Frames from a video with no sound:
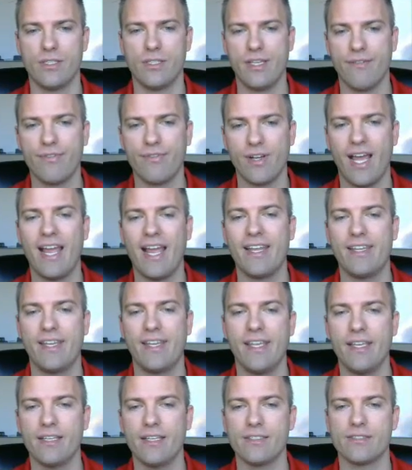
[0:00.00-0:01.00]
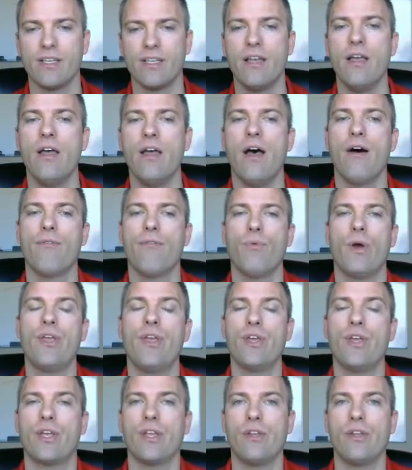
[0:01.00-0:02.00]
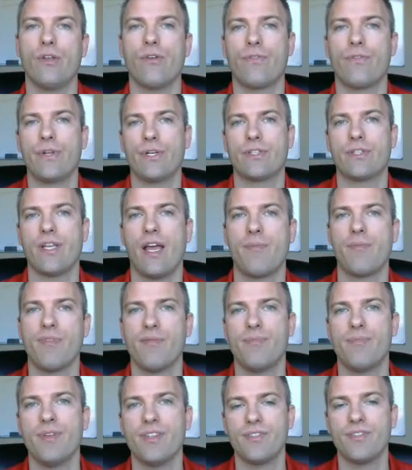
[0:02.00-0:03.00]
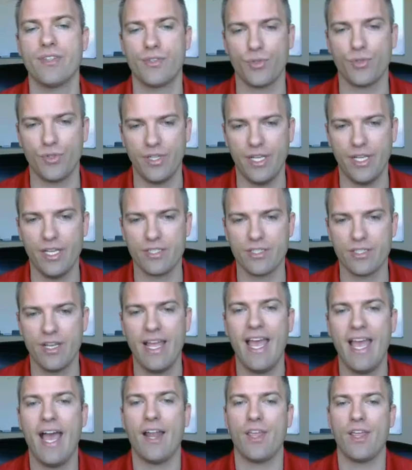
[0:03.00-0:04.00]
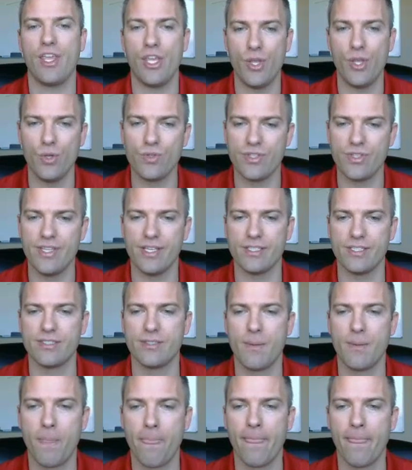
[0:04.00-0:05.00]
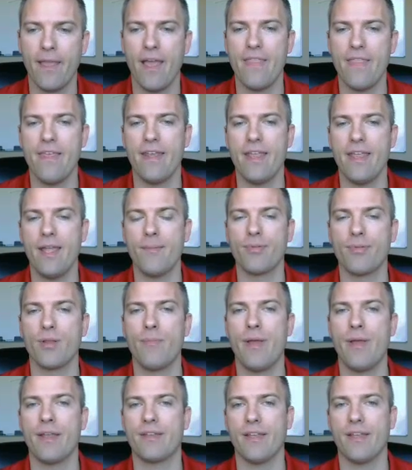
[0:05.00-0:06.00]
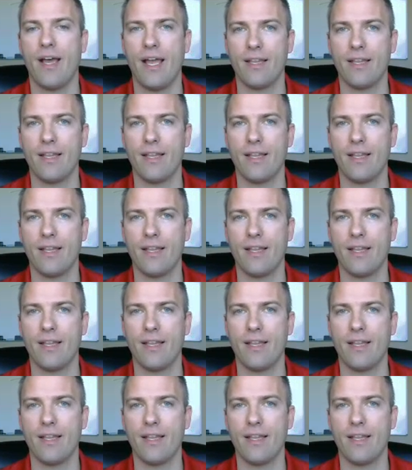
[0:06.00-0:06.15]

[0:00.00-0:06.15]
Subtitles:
different ideas of what you can do for your type of business or niche, how to use this, and then implement it.